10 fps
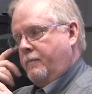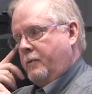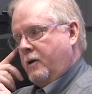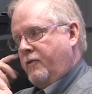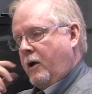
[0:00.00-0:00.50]

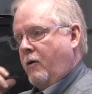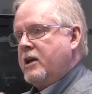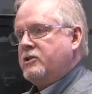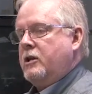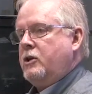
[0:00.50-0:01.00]

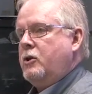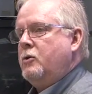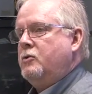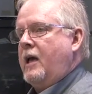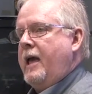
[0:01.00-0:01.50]
configuration to
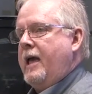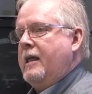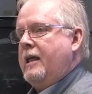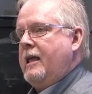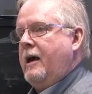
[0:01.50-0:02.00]
use,
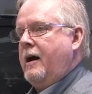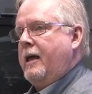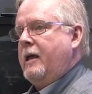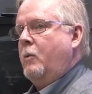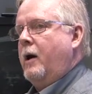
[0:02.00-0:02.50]
and
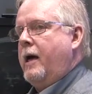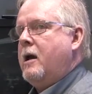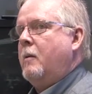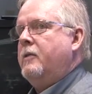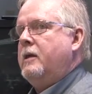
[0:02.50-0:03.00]
it will
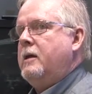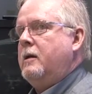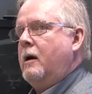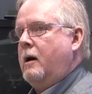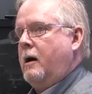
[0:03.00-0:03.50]
help
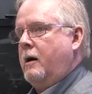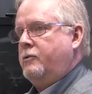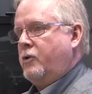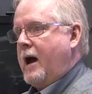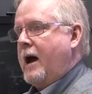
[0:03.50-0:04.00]
the
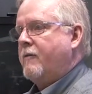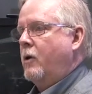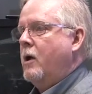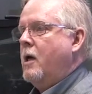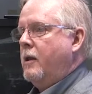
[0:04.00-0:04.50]

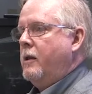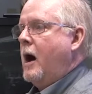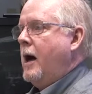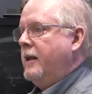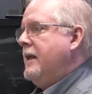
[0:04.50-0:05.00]
driver
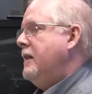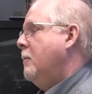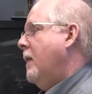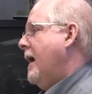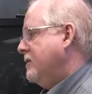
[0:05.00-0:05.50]
not need the
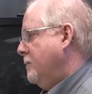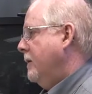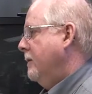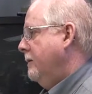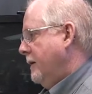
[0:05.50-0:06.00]
blast
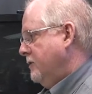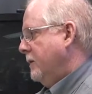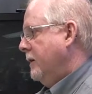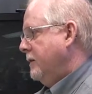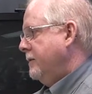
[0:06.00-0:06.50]
button as
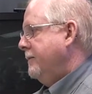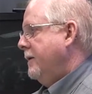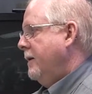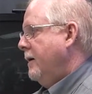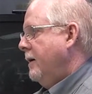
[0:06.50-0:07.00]
much.
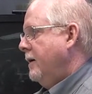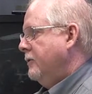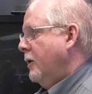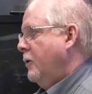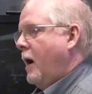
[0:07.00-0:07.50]

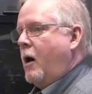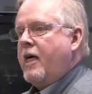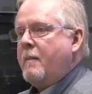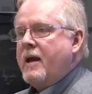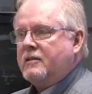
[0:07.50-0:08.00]
So all
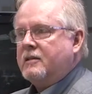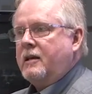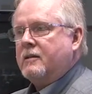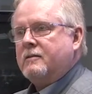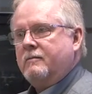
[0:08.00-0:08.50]
that makes
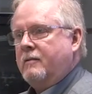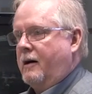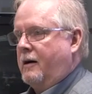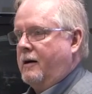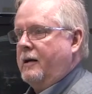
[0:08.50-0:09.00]
sense.
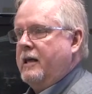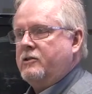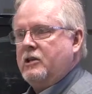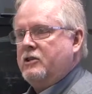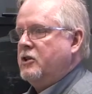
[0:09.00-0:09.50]

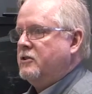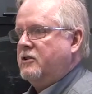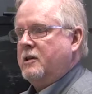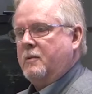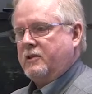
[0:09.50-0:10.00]
It's just as
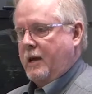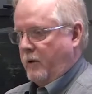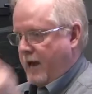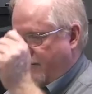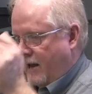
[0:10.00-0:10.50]
simple as that.
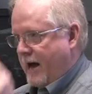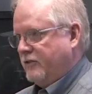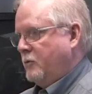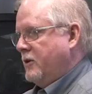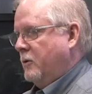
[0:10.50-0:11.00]
We have a light
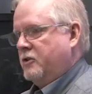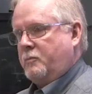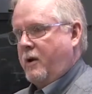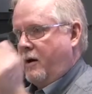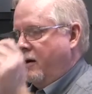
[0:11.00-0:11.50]
switch on the
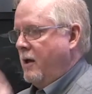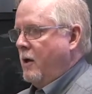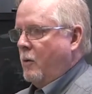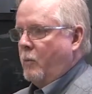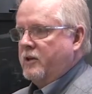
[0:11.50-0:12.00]
spreader.
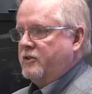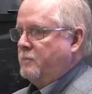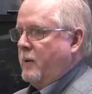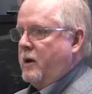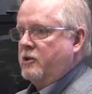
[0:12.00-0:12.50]
When the
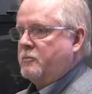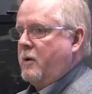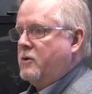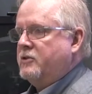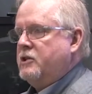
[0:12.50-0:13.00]

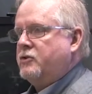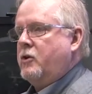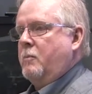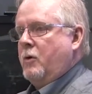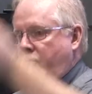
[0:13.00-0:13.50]
spreader sees
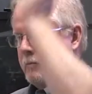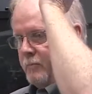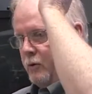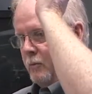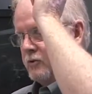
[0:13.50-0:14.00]
truck moving,
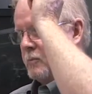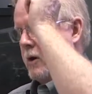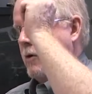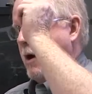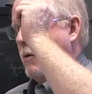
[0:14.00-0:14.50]
boom,
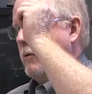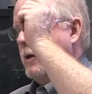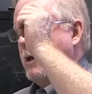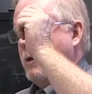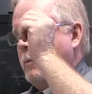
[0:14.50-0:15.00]
spreader on.
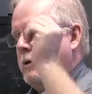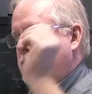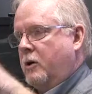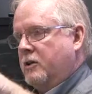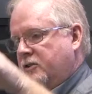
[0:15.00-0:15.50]
When the truck